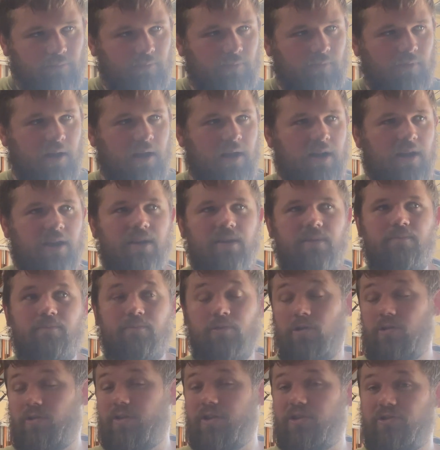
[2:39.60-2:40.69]
I
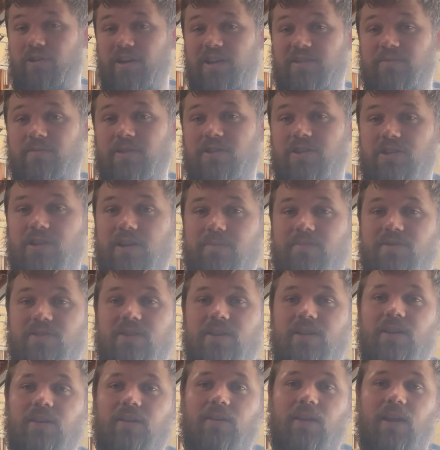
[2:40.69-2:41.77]
pulled the transmission
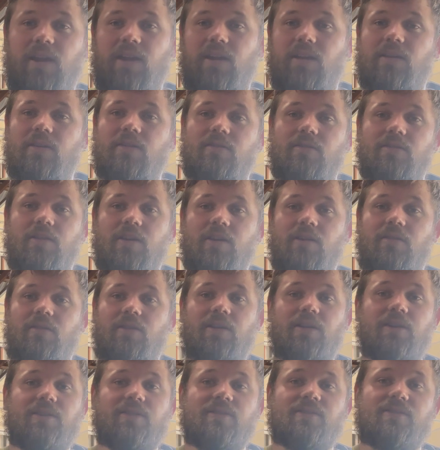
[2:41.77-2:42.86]
dipstick, and there
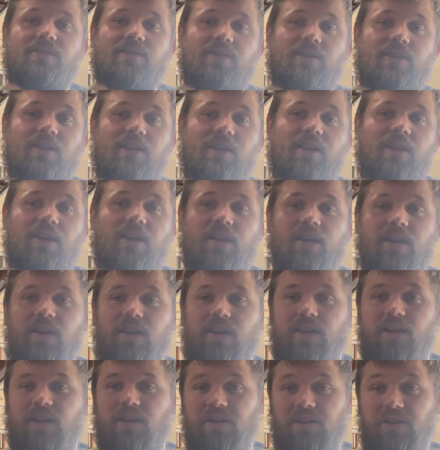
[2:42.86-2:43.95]
is
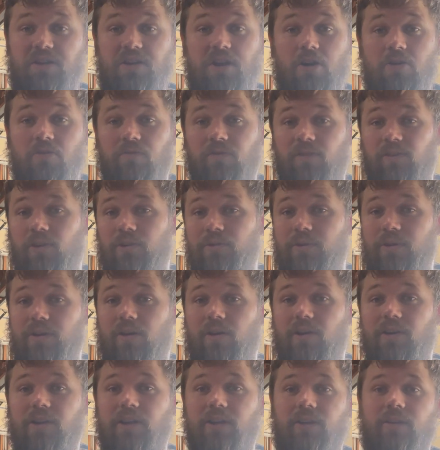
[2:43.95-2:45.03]
no fluid
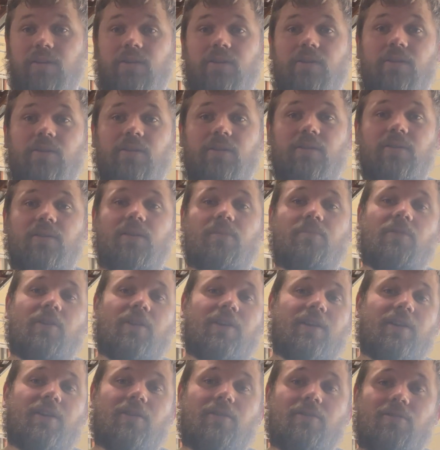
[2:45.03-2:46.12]
on it. And I'm
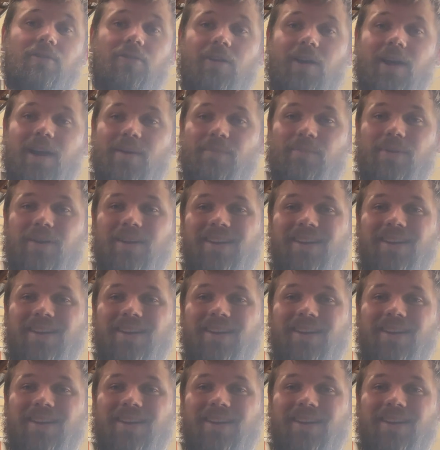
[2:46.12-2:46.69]
like, oh crap,